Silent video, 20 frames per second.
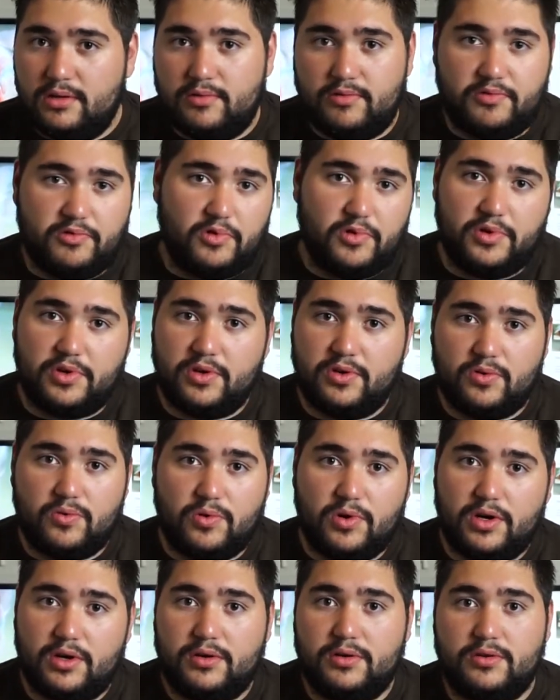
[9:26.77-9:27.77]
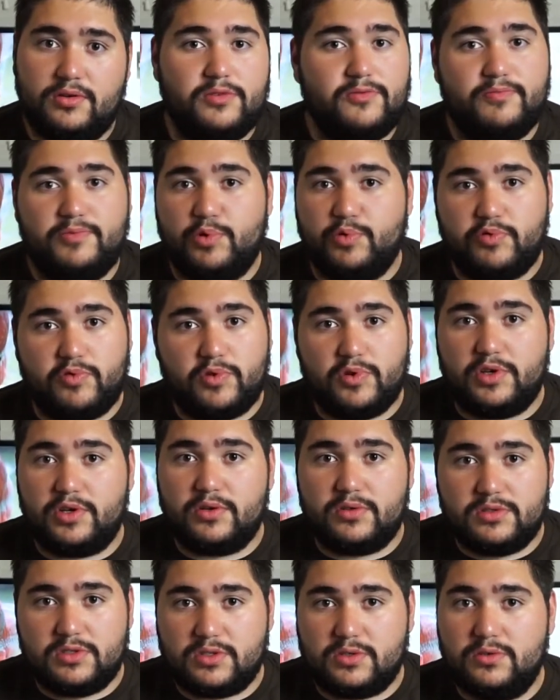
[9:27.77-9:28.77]
before you go to work or before you
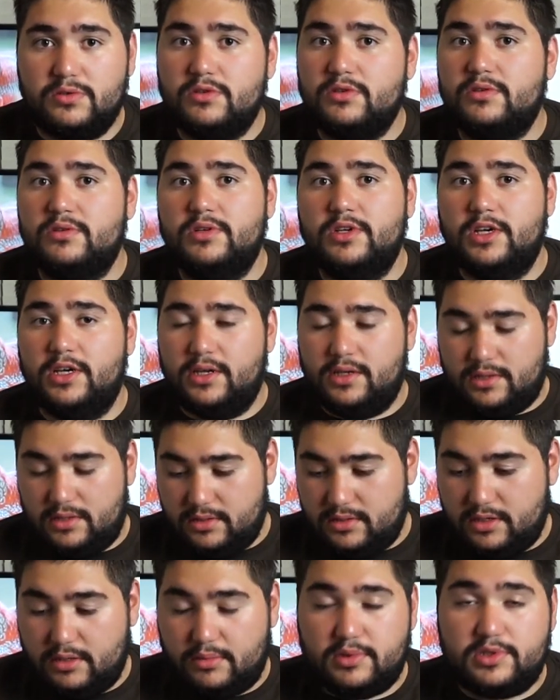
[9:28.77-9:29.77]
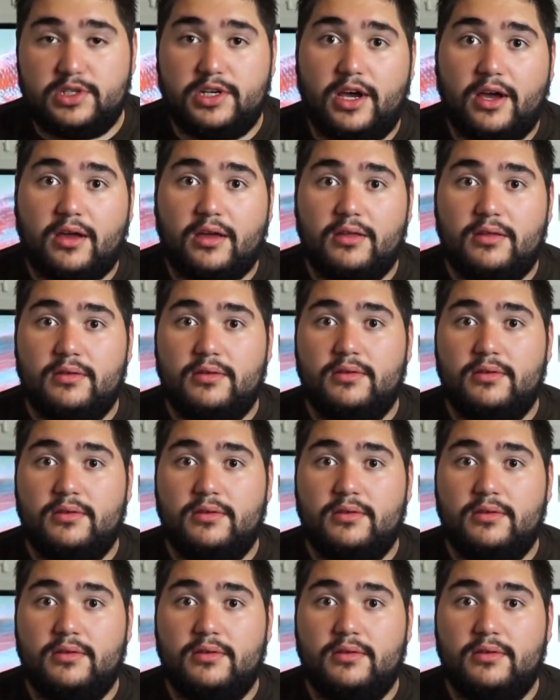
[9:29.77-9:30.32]
go to school. Double check.